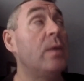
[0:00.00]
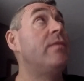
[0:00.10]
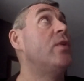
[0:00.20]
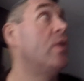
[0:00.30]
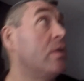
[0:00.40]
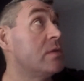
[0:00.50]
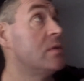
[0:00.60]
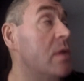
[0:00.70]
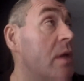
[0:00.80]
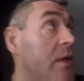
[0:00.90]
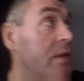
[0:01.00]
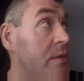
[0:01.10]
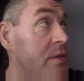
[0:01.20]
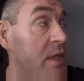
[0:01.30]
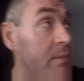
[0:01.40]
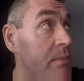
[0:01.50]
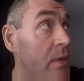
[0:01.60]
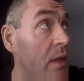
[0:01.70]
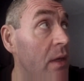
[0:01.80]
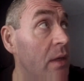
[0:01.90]
Folks, it's
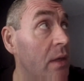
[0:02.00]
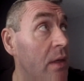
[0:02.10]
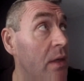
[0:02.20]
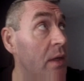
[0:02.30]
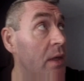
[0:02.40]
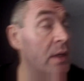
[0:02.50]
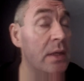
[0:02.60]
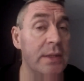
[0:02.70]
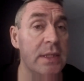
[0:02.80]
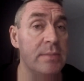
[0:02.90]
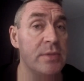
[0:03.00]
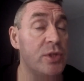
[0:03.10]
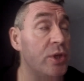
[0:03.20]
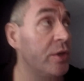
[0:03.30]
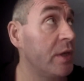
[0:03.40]
Jim. Gym's done